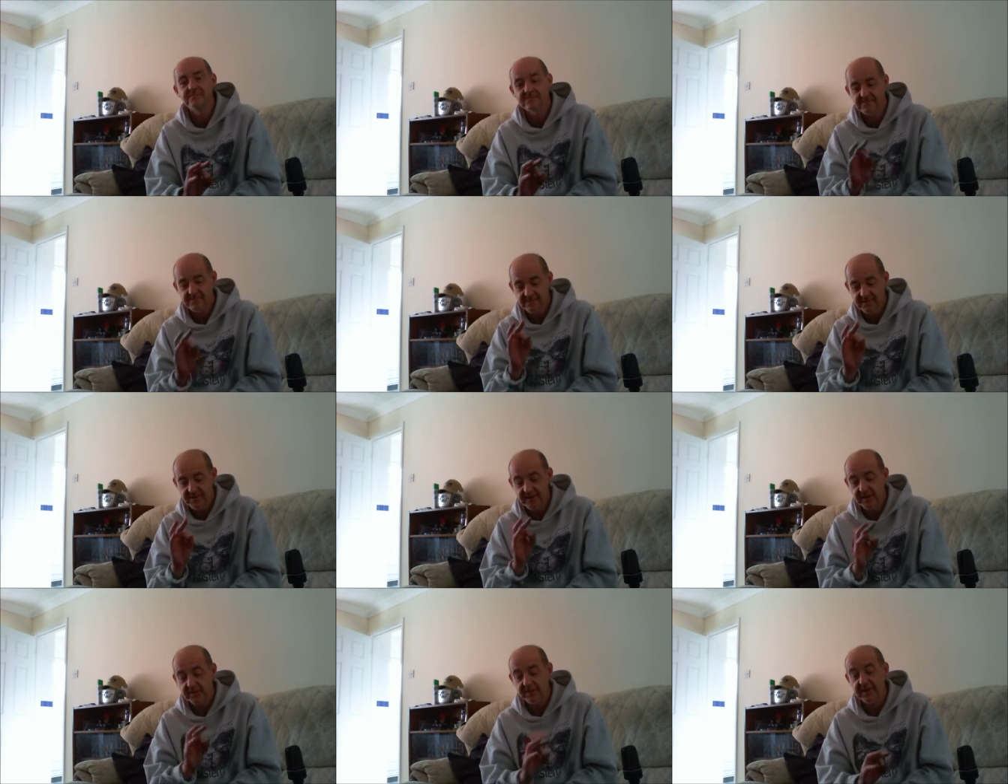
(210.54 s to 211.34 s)
so
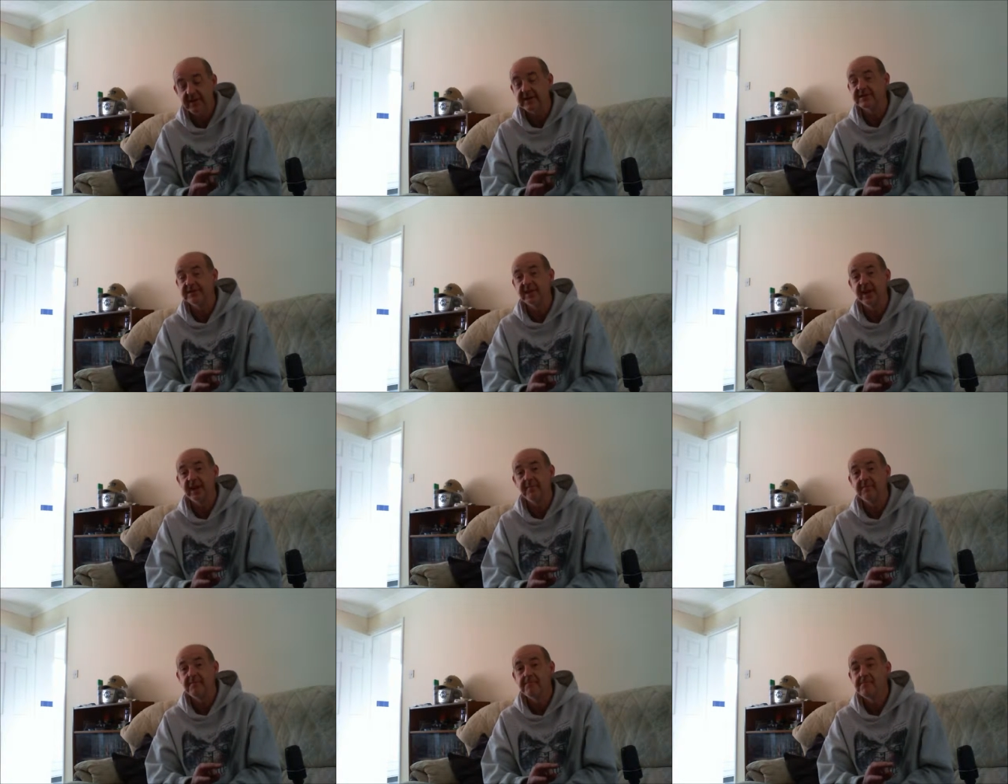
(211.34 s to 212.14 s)
it is there.
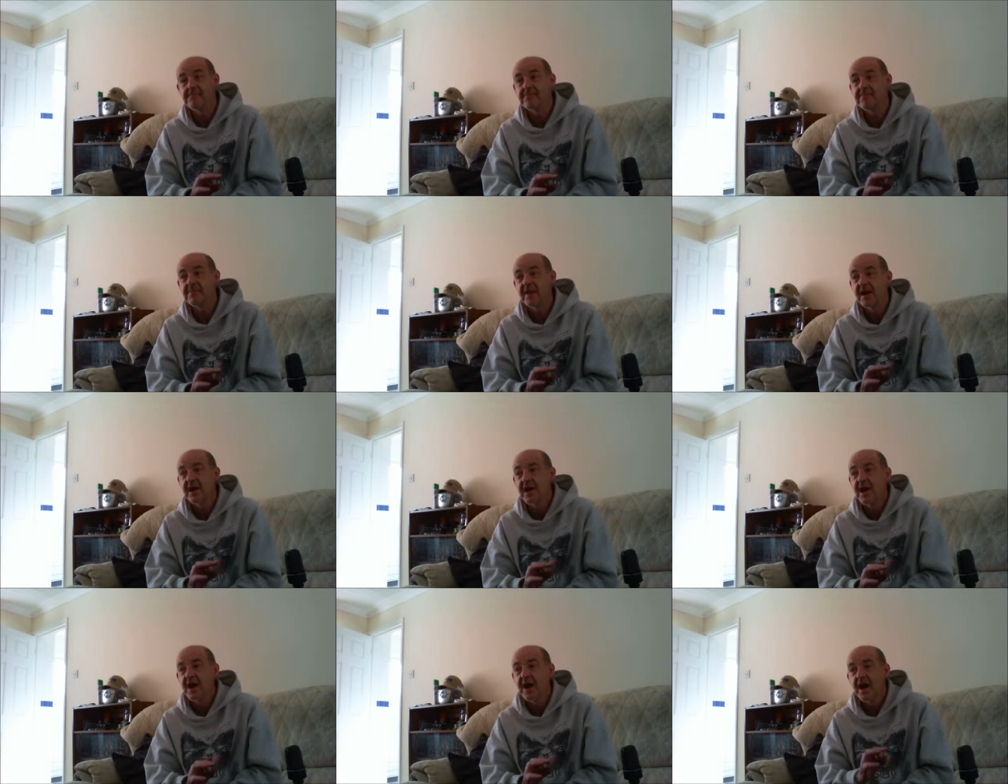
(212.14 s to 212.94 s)

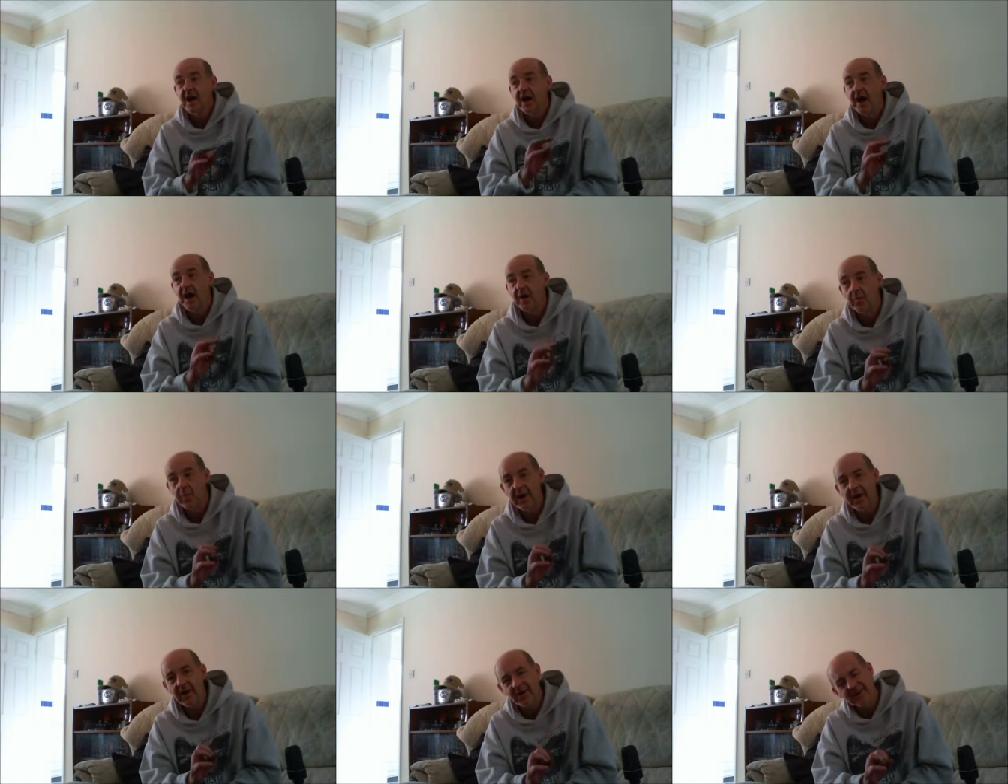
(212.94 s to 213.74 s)
When I can